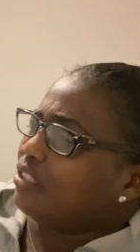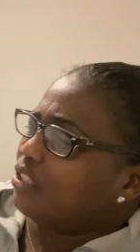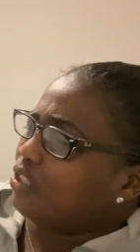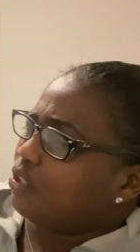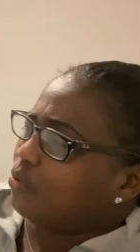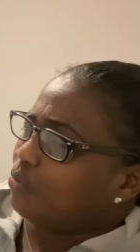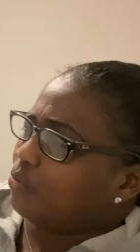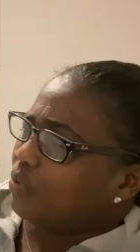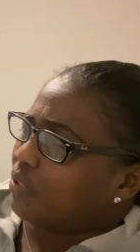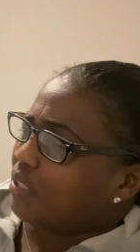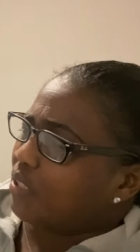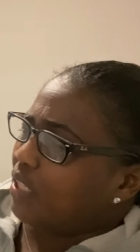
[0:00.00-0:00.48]
these
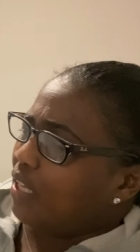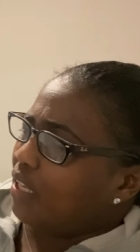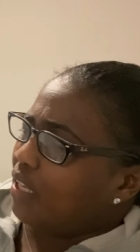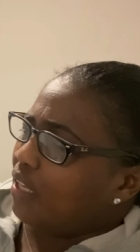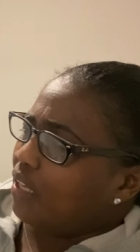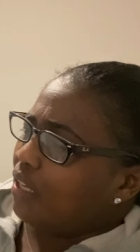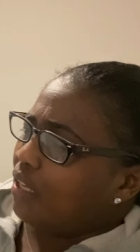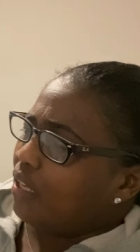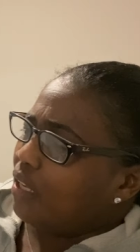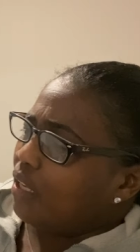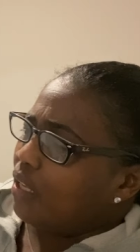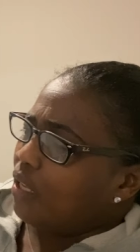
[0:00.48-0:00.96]
was
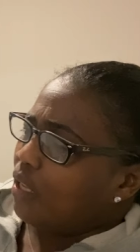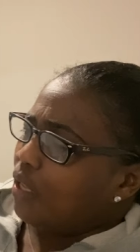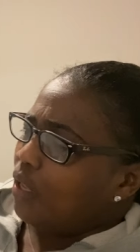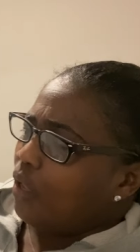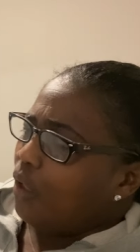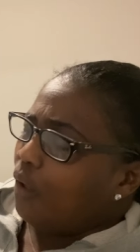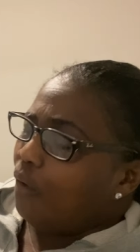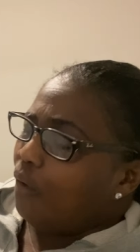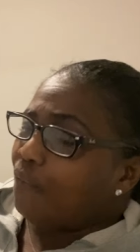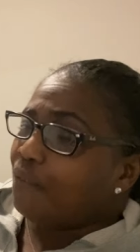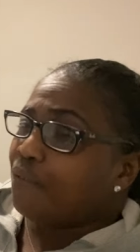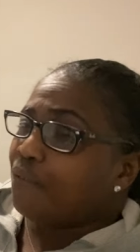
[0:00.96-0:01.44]
like
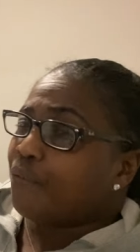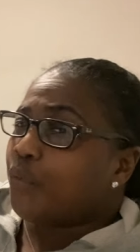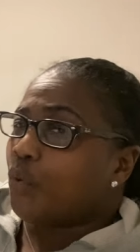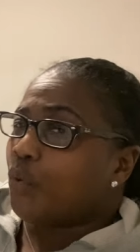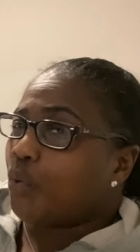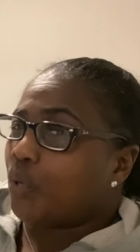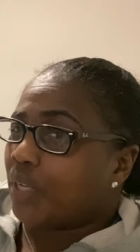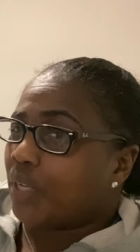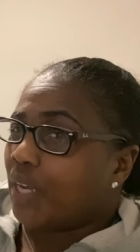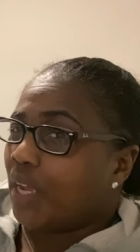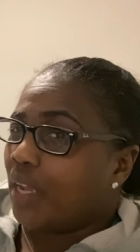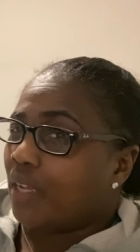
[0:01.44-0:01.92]

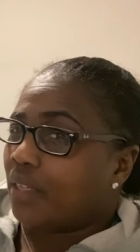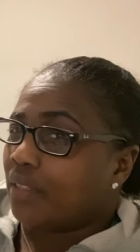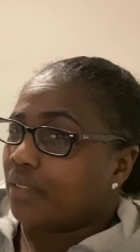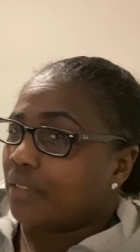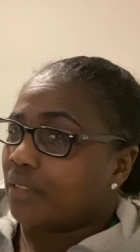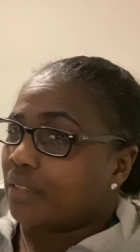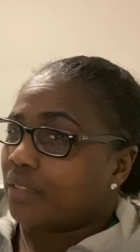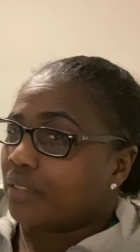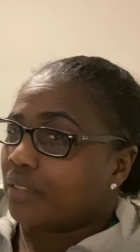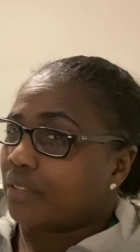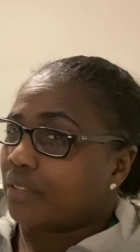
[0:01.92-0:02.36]
$4.